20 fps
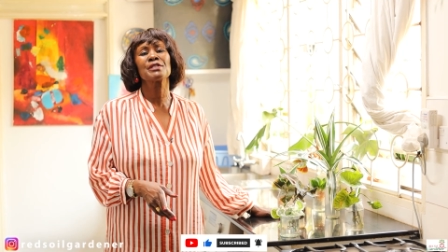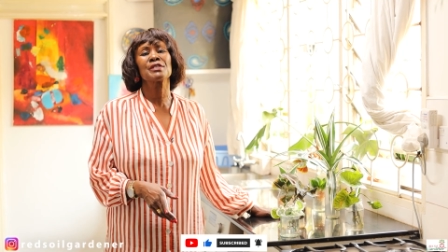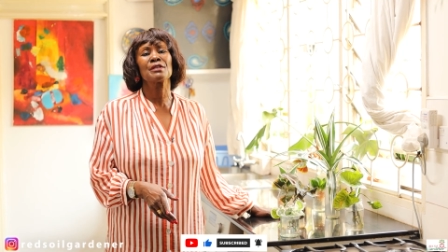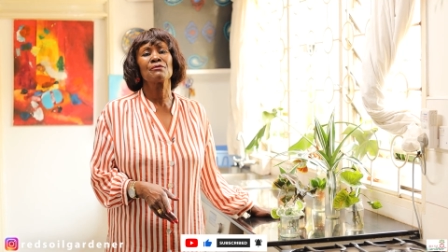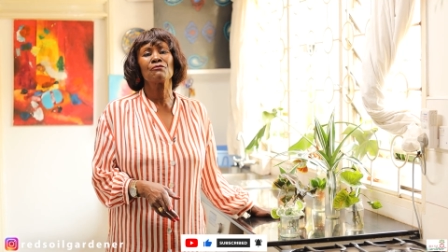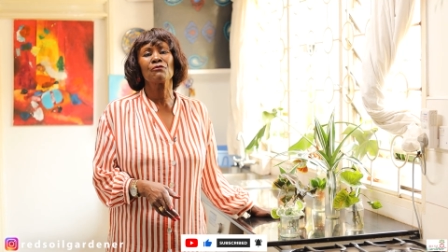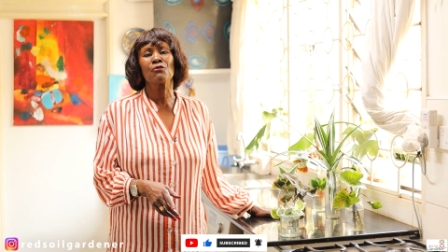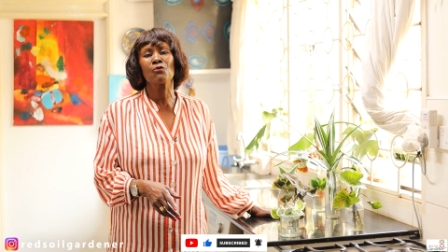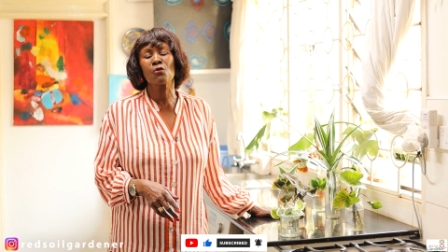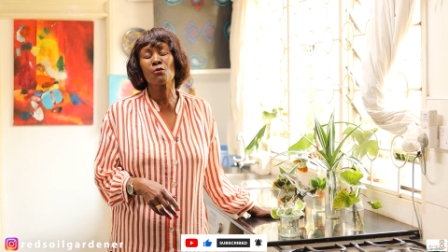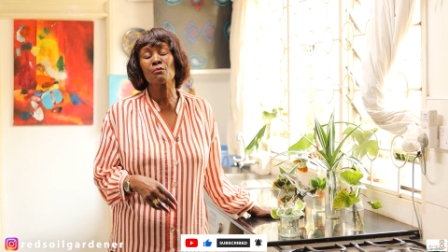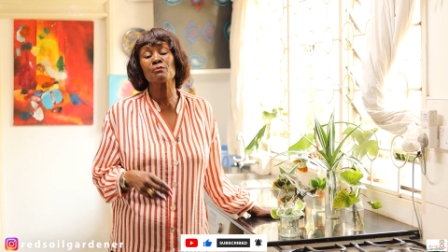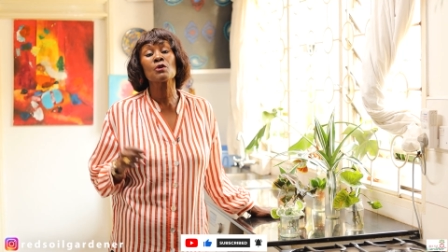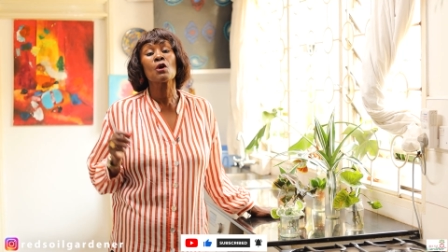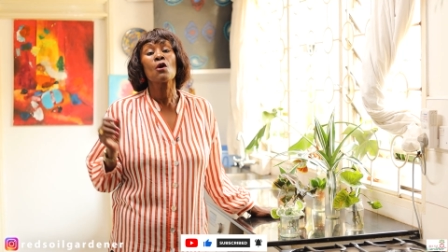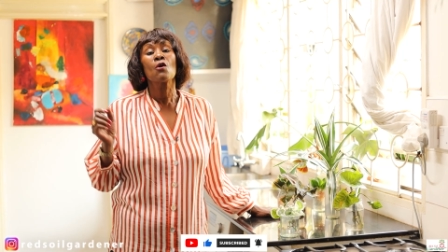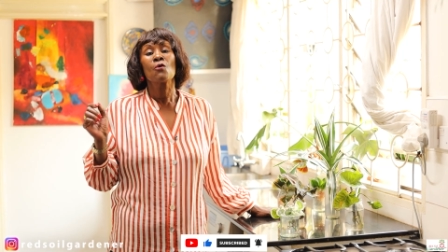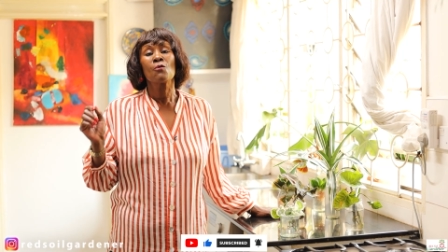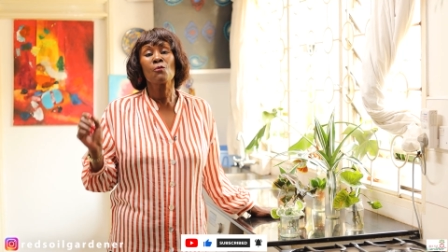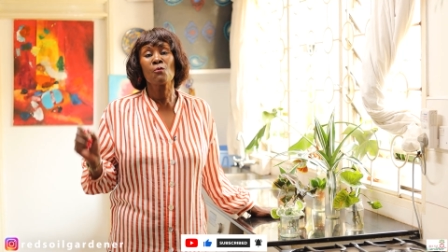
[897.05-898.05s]
informed
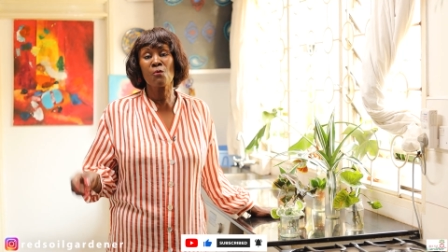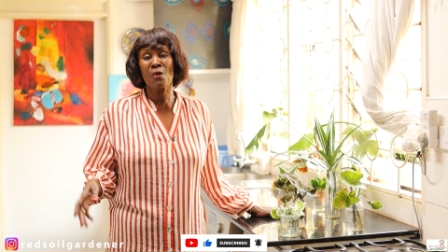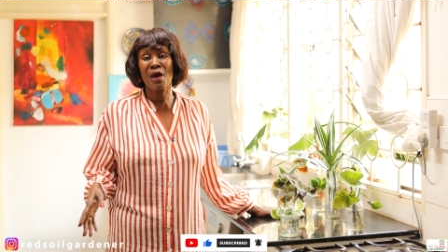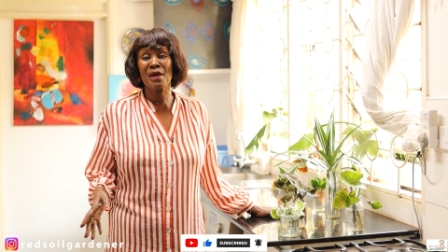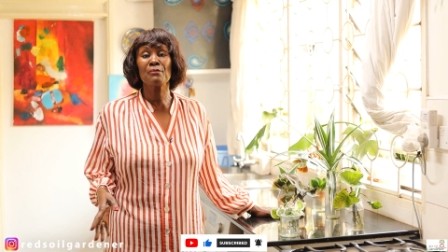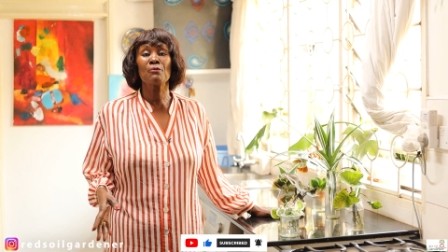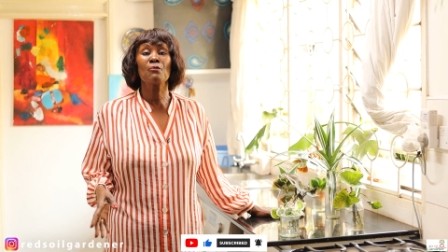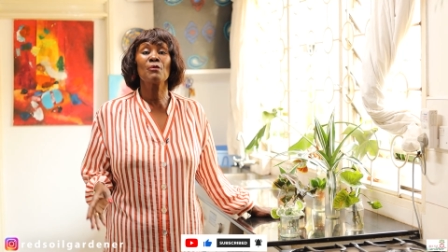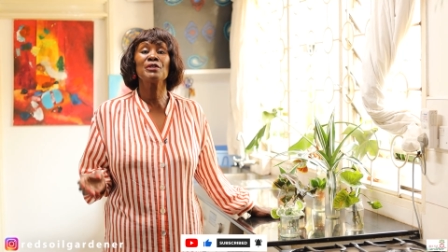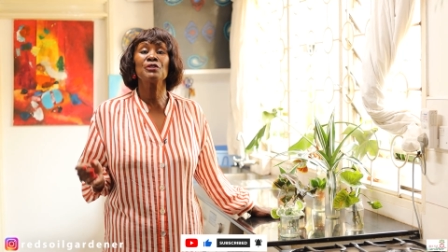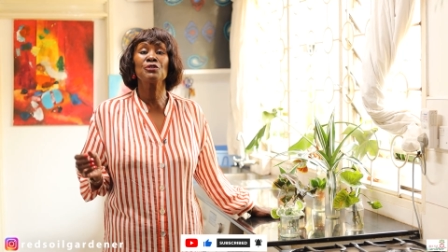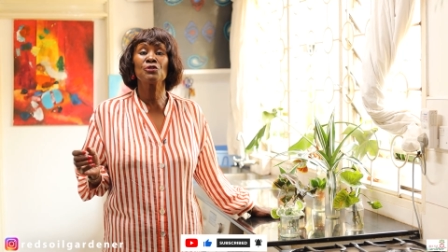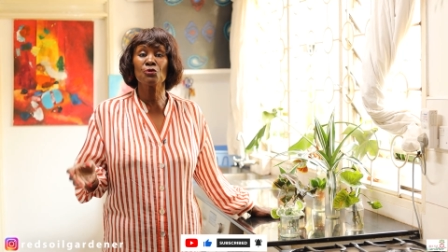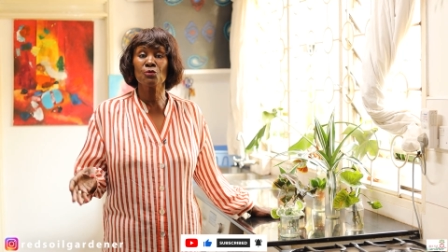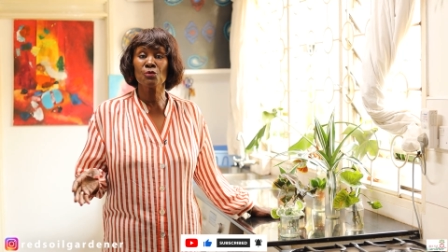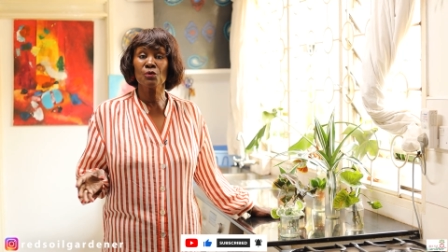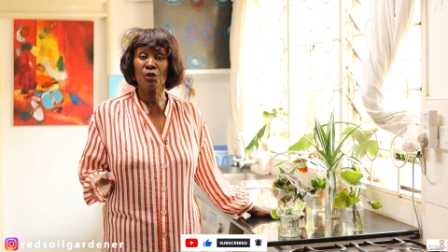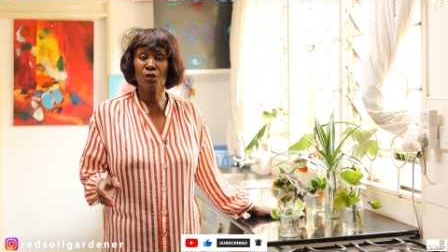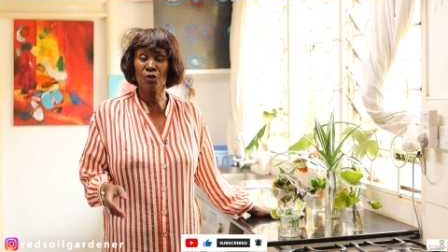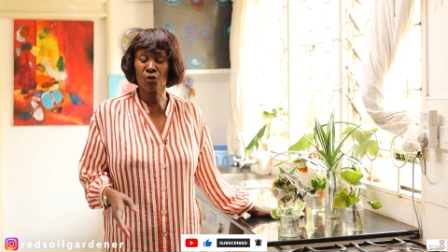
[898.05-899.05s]
when we
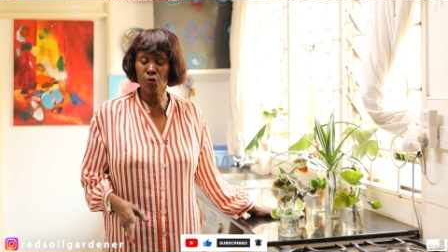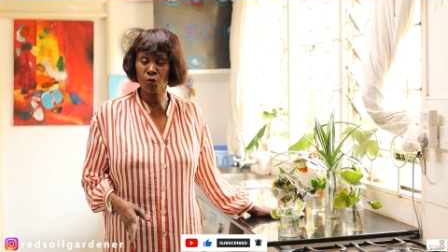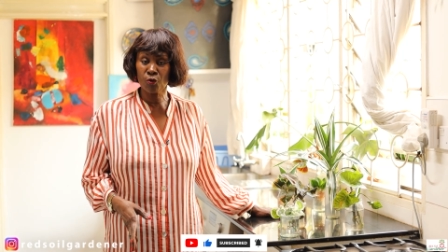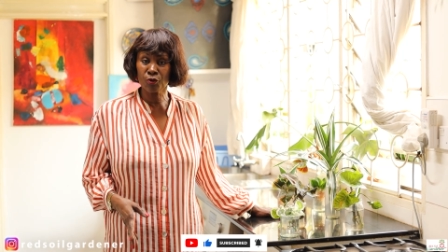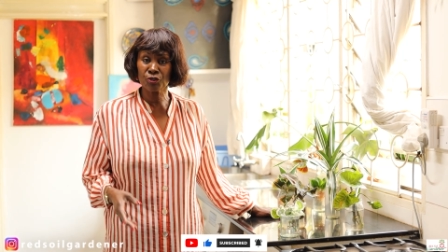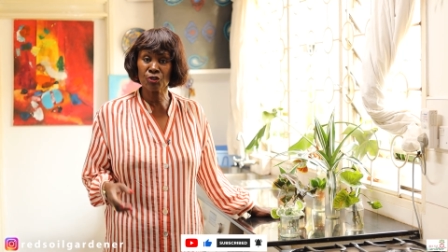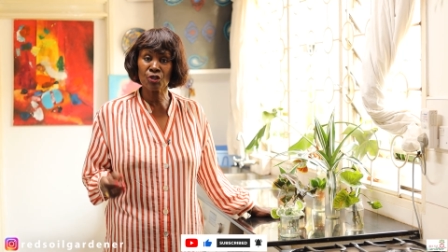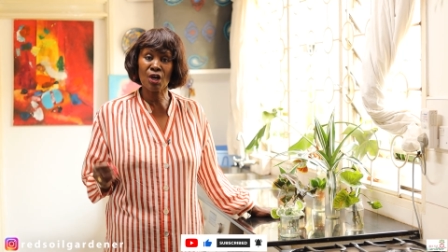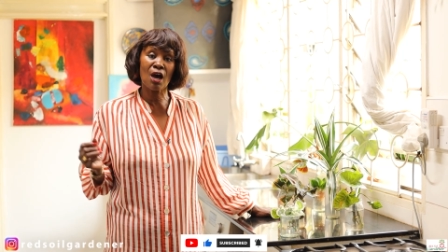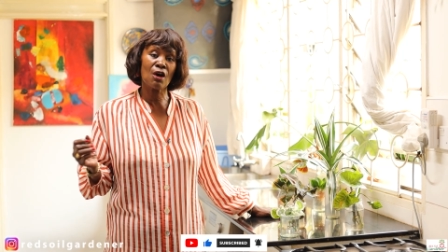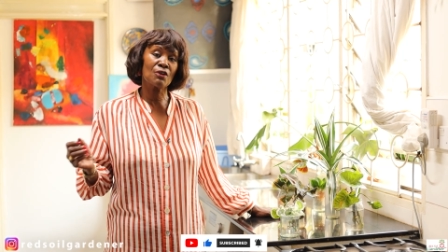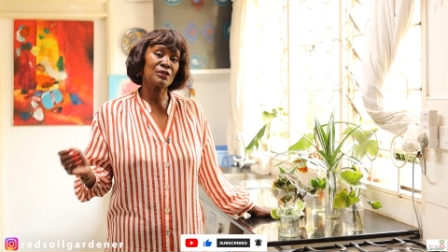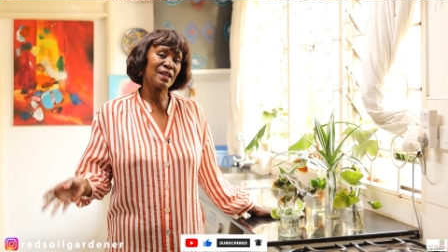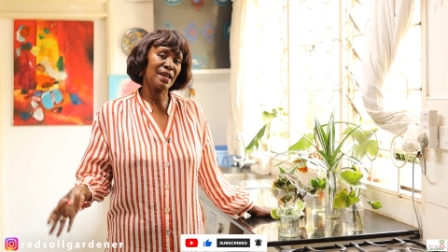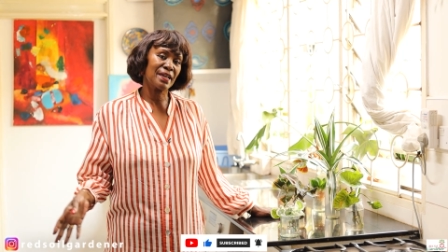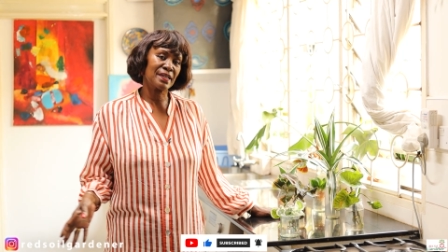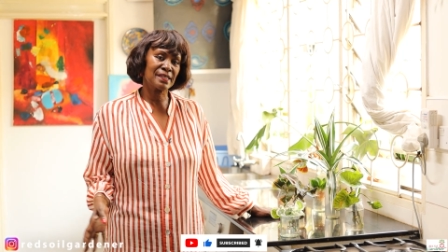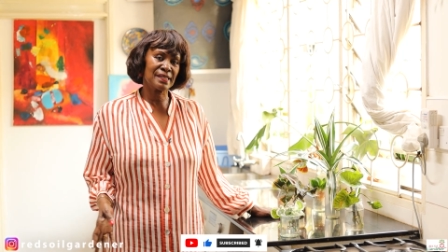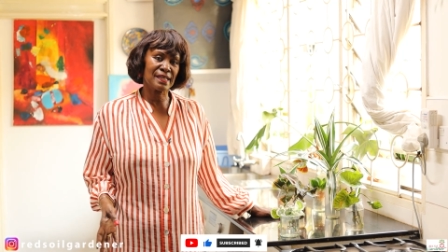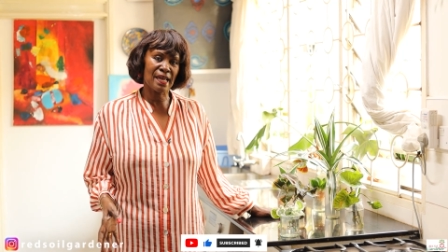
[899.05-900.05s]
do launch our
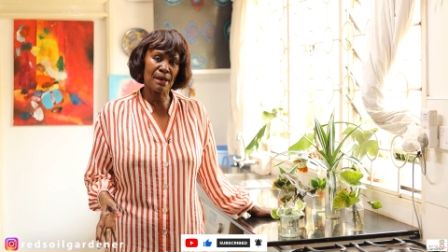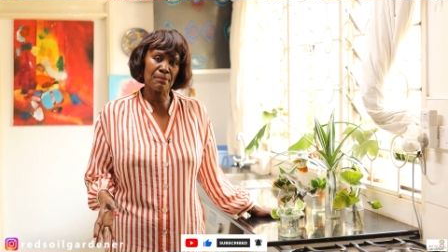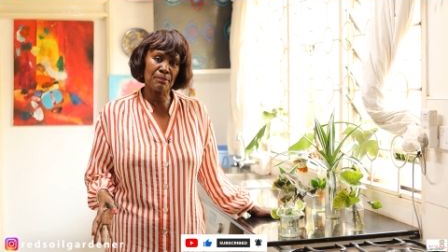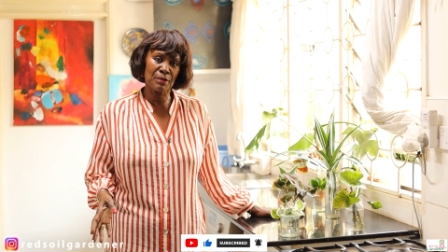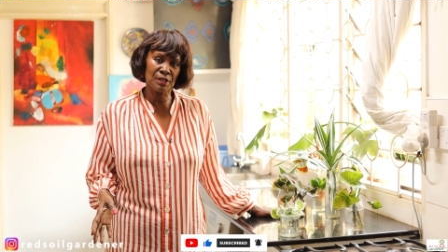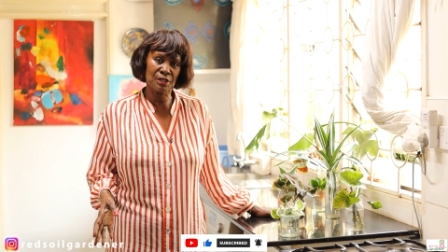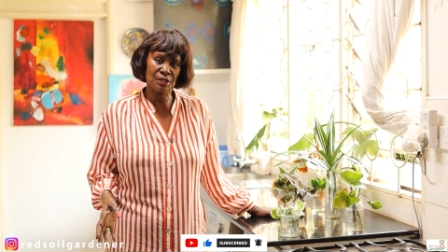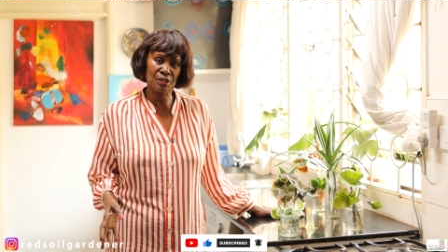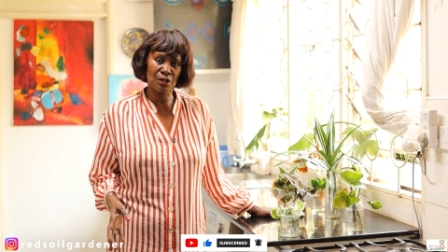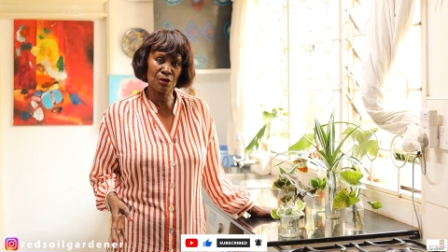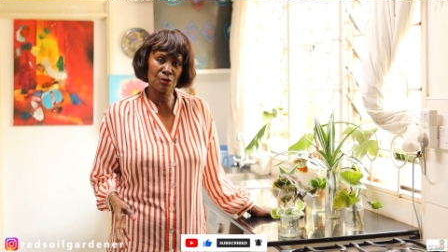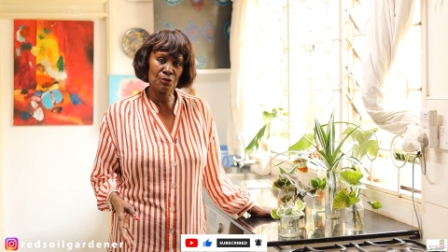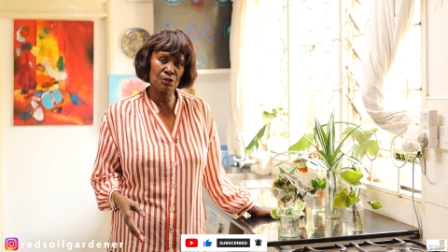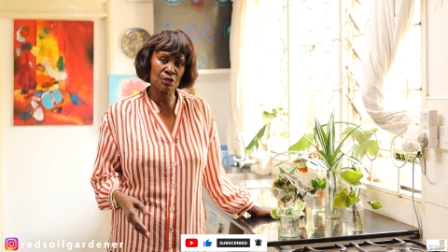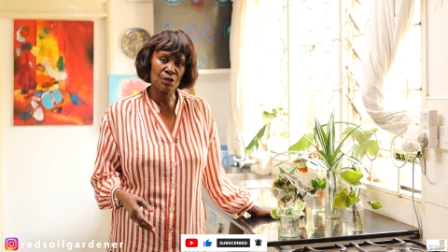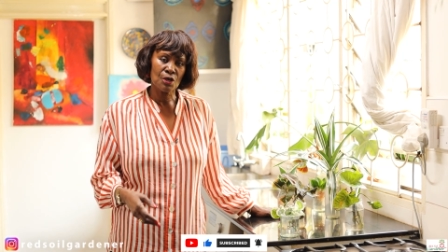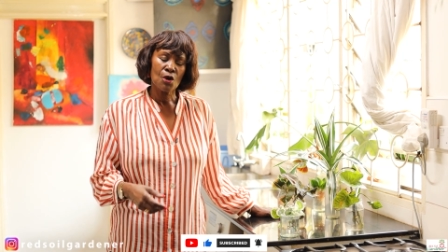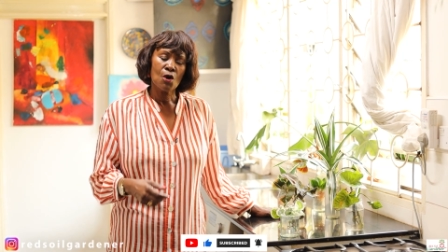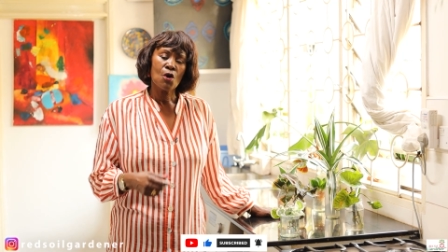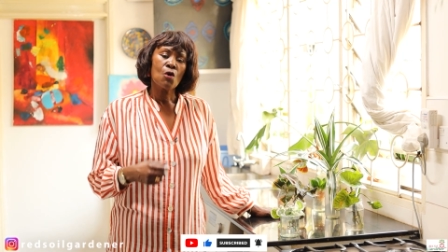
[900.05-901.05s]
next
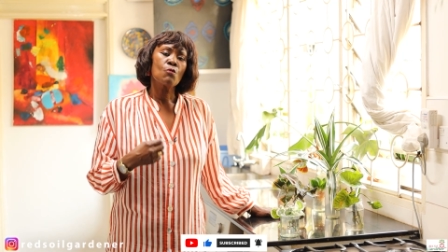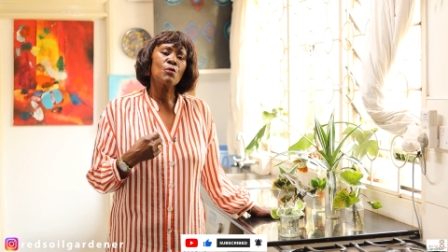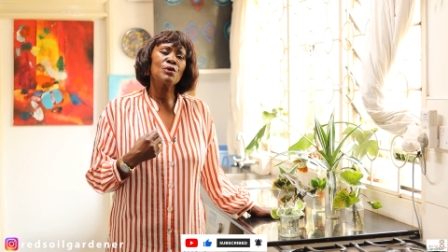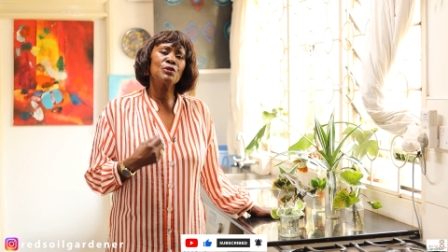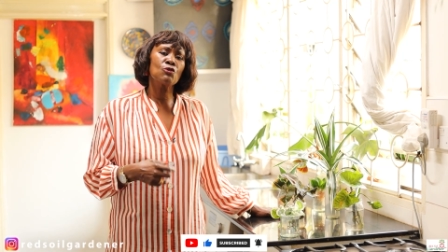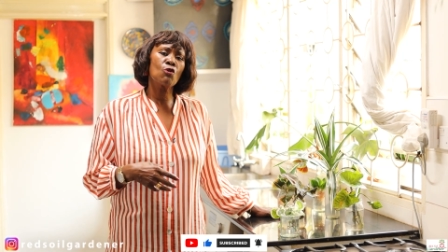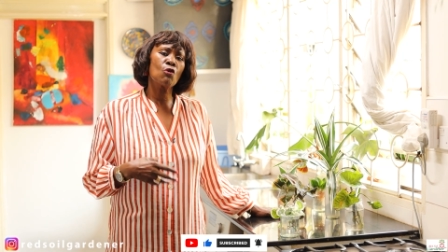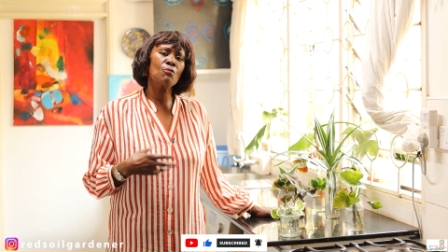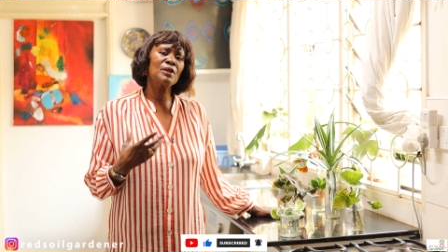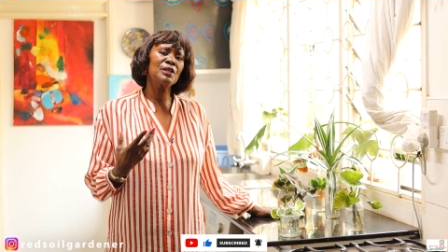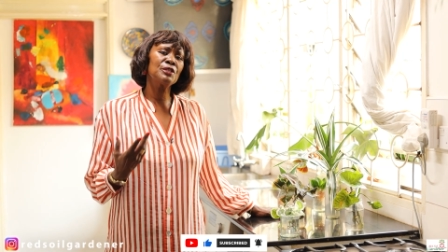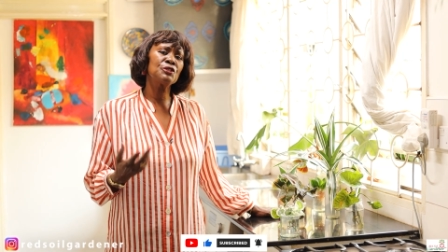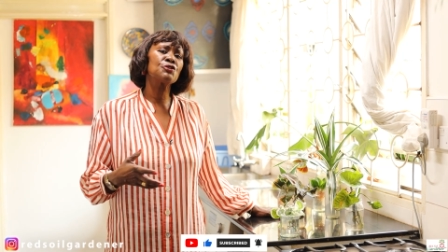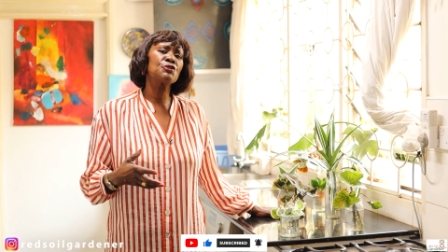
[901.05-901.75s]
episodes. We normally